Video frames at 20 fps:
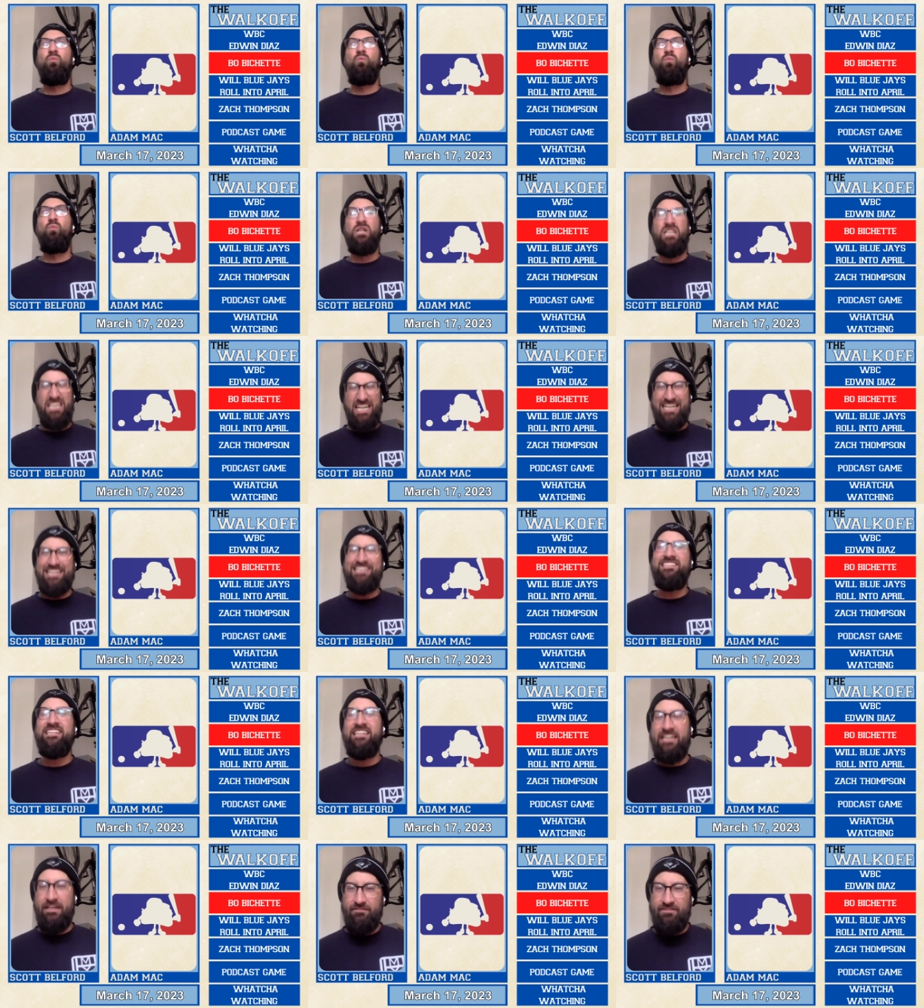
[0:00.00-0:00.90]
would
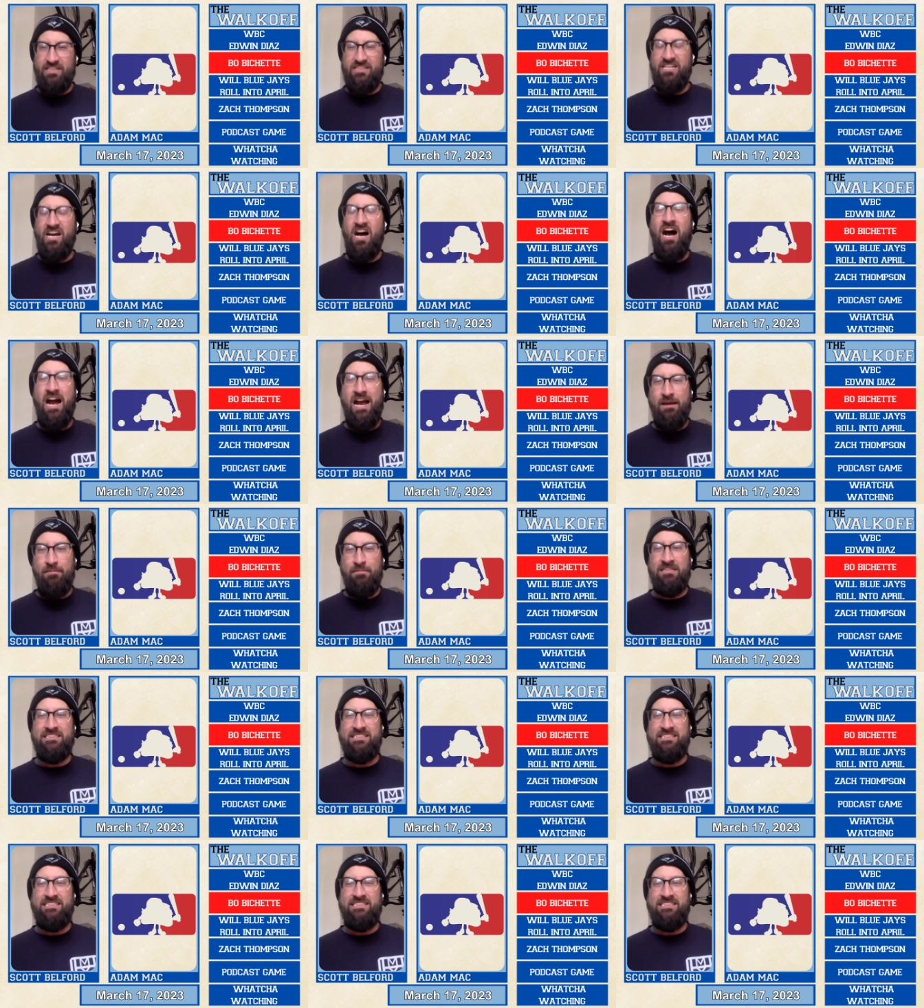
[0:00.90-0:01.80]
like to give it time
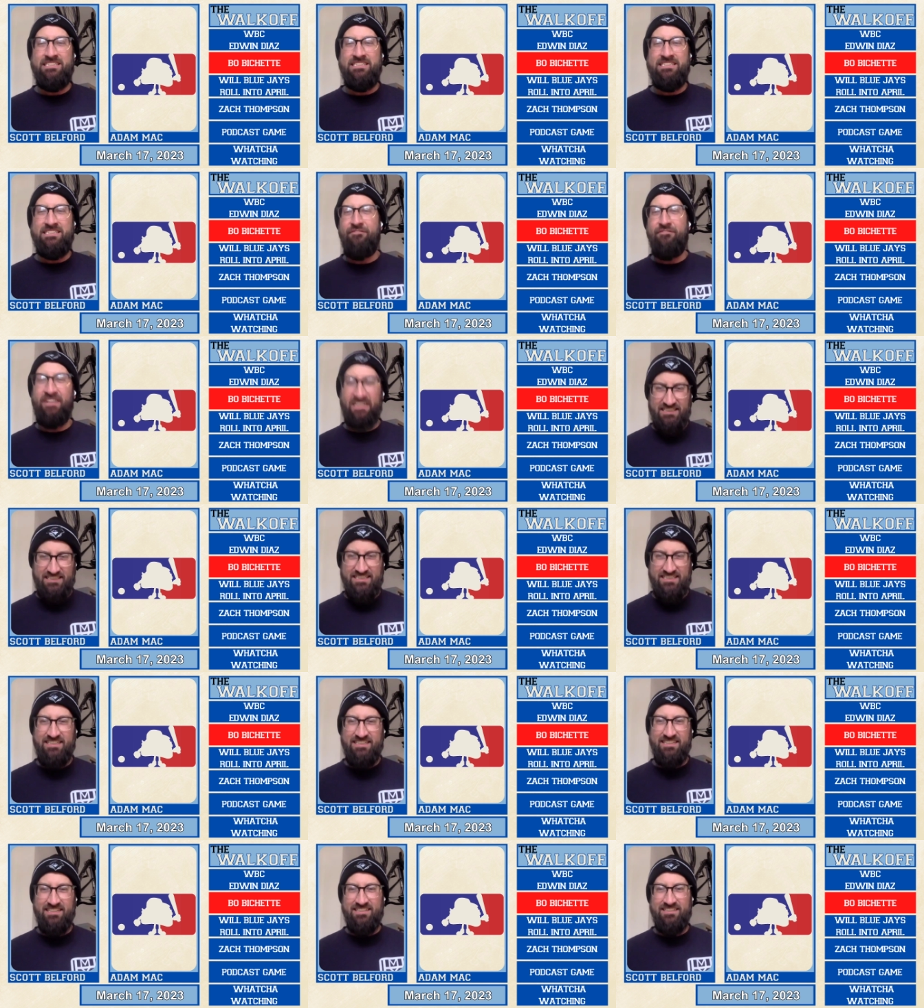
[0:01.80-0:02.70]
and see how he fits
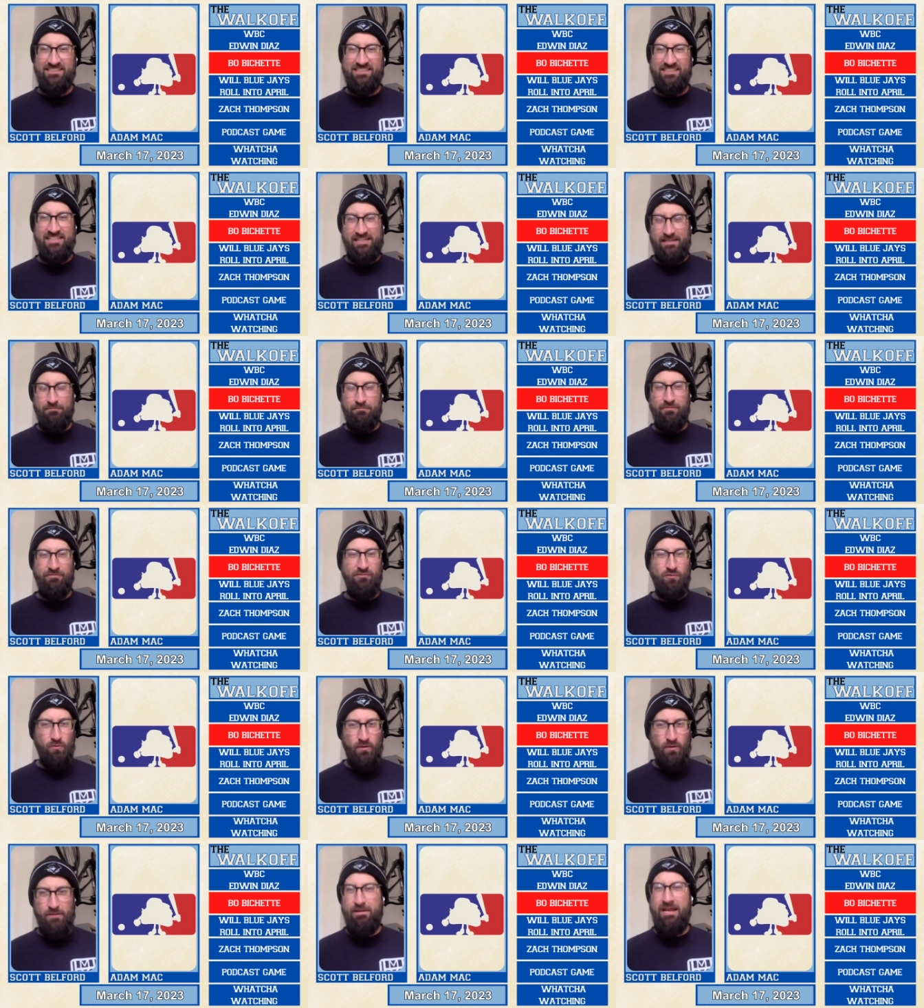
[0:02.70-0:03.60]
into this team
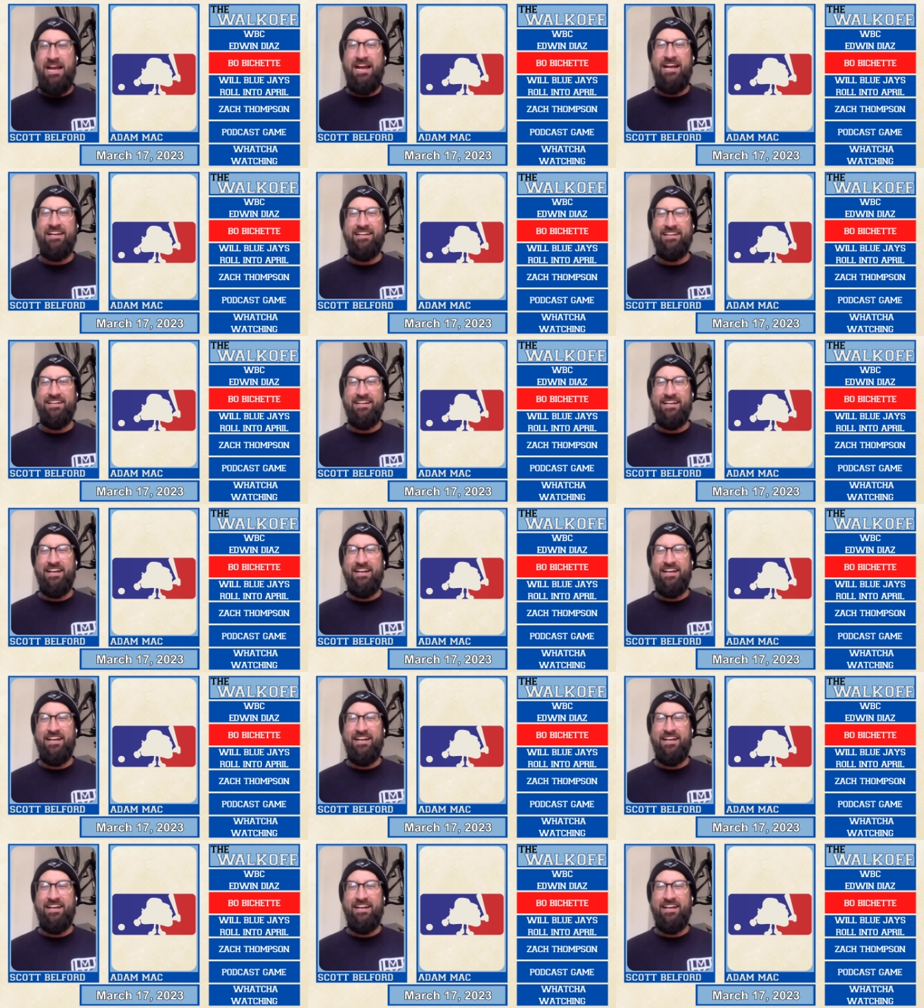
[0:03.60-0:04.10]
before we panic.